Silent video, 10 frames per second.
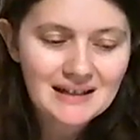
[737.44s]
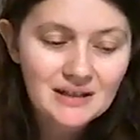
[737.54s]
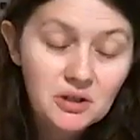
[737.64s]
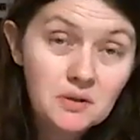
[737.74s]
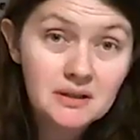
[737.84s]

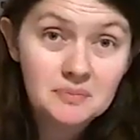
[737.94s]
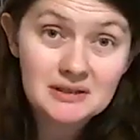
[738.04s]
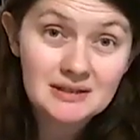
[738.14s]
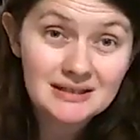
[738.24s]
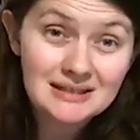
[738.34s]

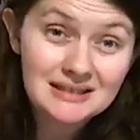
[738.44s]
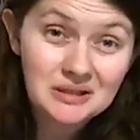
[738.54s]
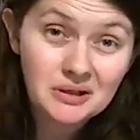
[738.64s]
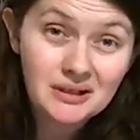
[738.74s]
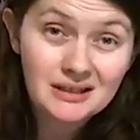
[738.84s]
Eucalyptus is
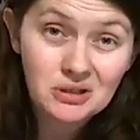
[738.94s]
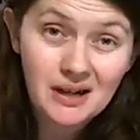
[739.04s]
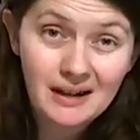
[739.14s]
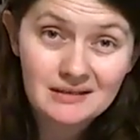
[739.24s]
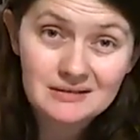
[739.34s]
easier to get your
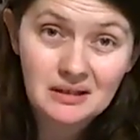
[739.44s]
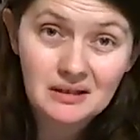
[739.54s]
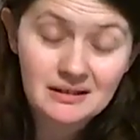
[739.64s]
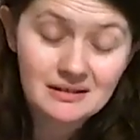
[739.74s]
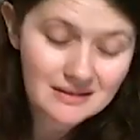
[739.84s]
hands
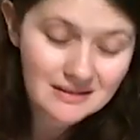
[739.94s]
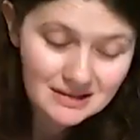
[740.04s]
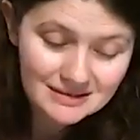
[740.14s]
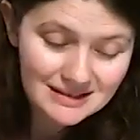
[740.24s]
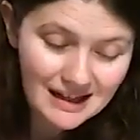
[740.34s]
on.
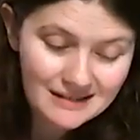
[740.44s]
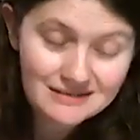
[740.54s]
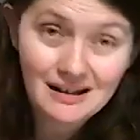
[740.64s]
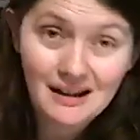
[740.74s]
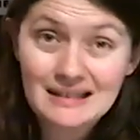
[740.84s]
Kanzea
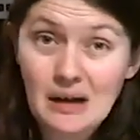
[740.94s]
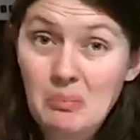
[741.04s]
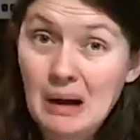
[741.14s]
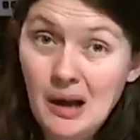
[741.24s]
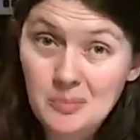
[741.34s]
is not that
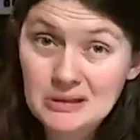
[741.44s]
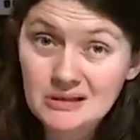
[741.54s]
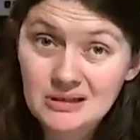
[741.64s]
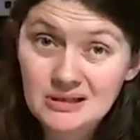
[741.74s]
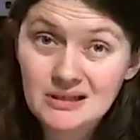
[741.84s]

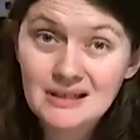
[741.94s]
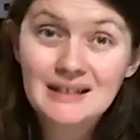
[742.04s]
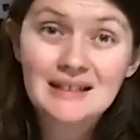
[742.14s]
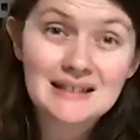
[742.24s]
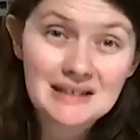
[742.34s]
popular
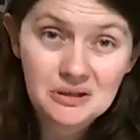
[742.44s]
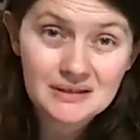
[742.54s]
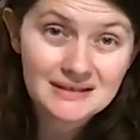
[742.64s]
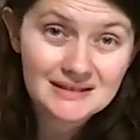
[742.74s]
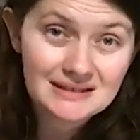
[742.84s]
here
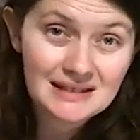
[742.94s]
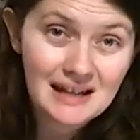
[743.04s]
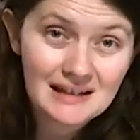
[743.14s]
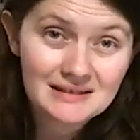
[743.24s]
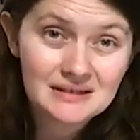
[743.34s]
in the
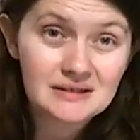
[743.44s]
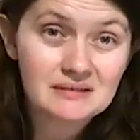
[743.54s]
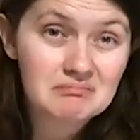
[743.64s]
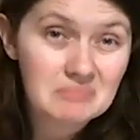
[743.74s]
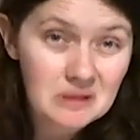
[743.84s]

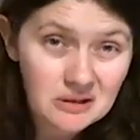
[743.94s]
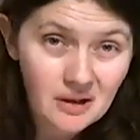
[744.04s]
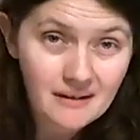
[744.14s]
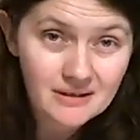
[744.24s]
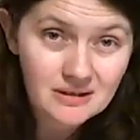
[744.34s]
States, a little
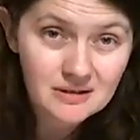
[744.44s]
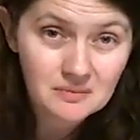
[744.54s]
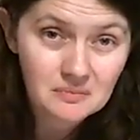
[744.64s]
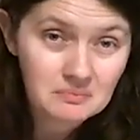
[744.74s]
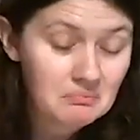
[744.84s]
harder
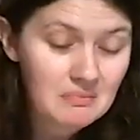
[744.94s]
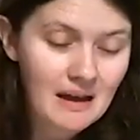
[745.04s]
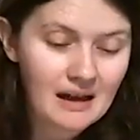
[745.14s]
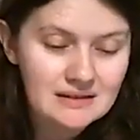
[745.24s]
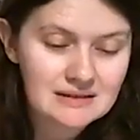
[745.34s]
to
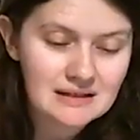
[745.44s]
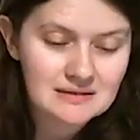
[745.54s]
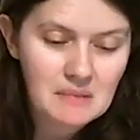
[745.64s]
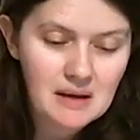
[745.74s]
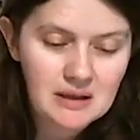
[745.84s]
access
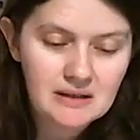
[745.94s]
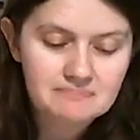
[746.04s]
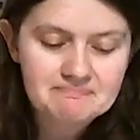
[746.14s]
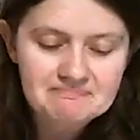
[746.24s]
maybe.